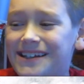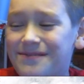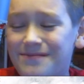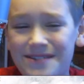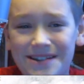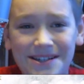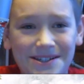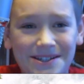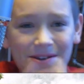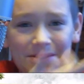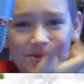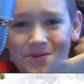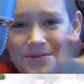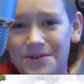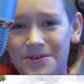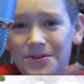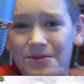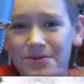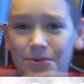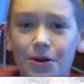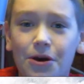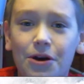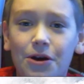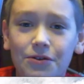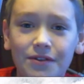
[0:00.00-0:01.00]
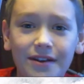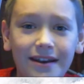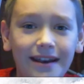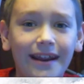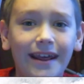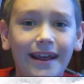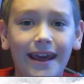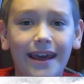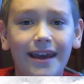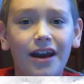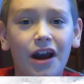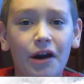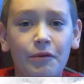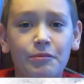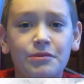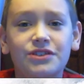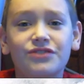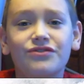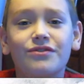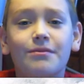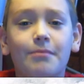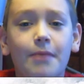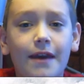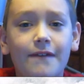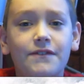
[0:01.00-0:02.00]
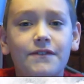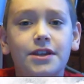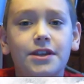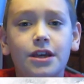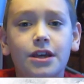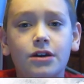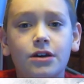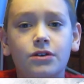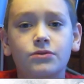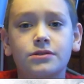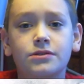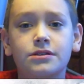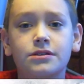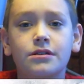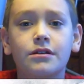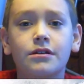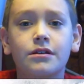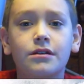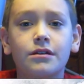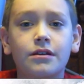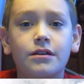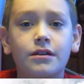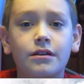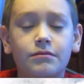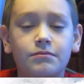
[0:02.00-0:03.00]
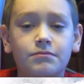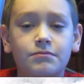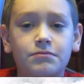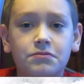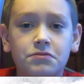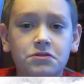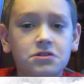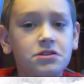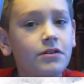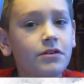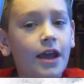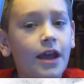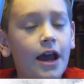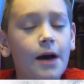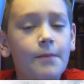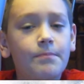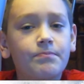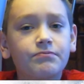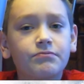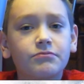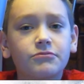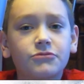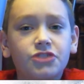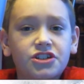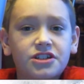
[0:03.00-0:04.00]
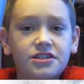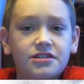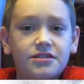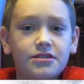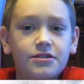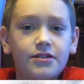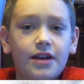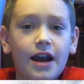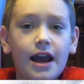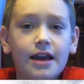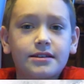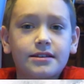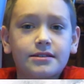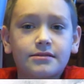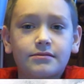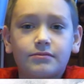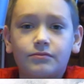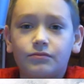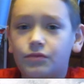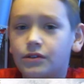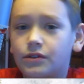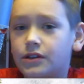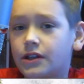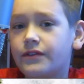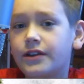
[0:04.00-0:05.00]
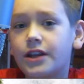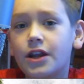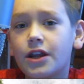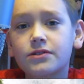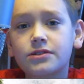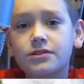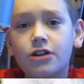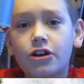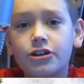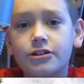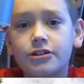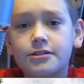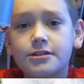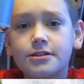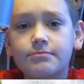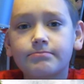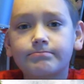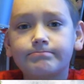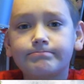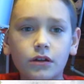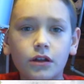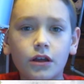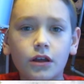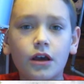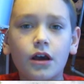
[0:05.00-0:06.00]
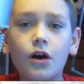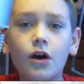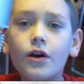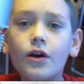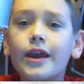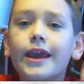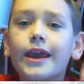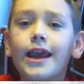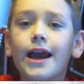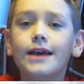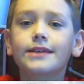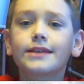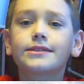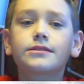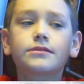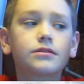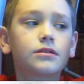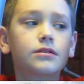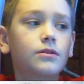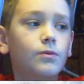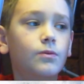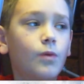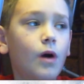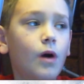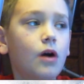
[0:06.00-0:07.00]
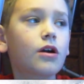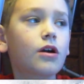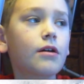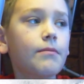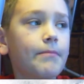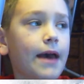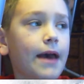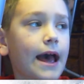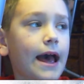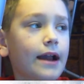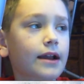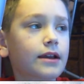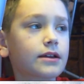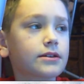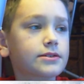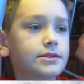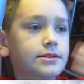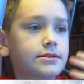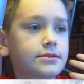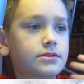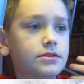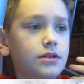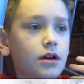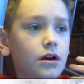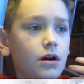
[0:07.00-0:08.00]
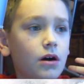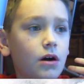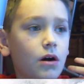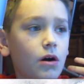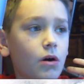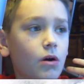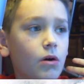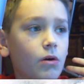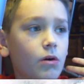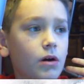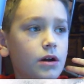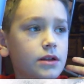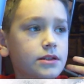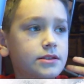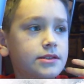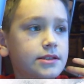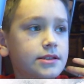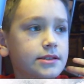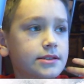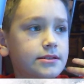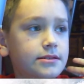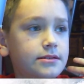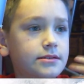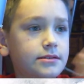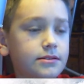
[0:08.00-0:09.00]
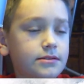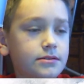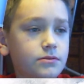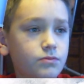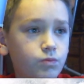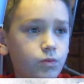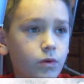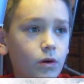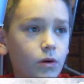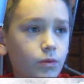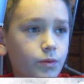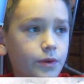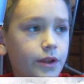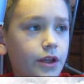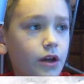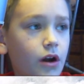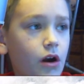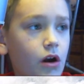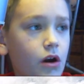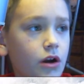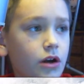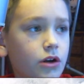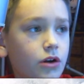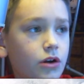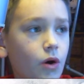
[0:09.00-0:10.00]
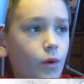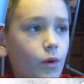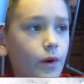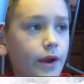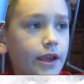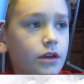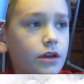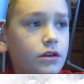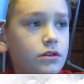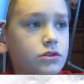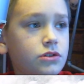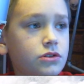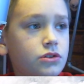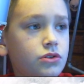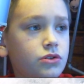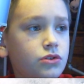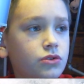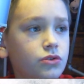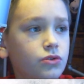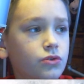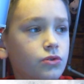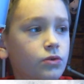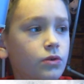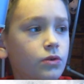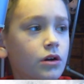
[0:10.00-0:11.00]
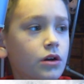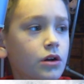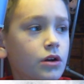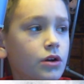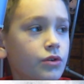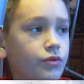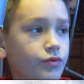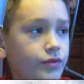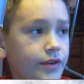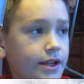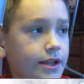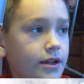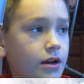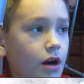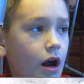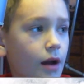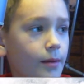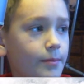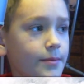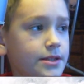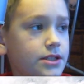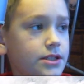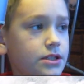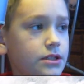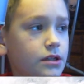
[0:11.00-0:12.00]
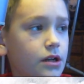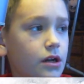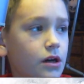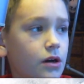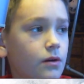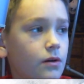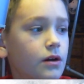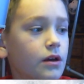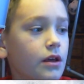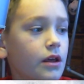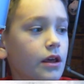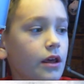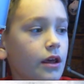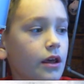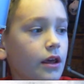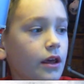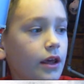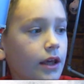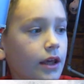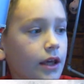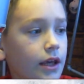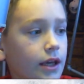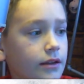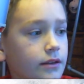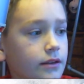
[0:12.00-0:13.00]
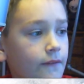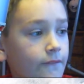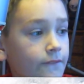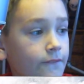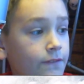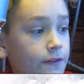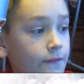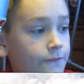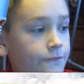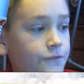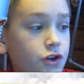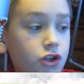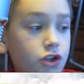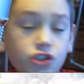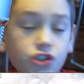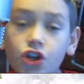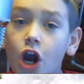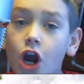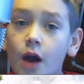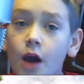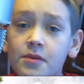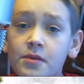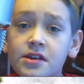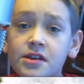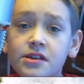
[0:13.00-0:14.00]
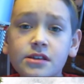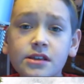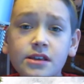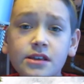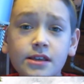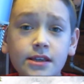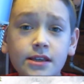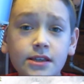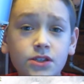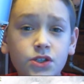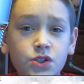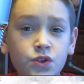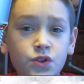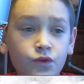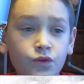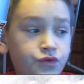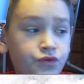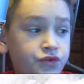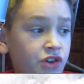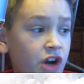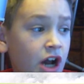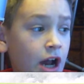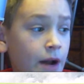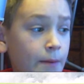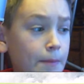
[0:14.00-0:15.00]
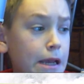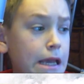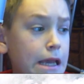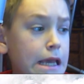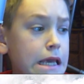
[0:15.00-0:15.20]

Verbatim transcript: because I, we are reading hate comments from my videos. So yeah, just you guys when the video starts. Okay, guys, welcome back. So today well, we are going to read comments, you know, and the first comment is from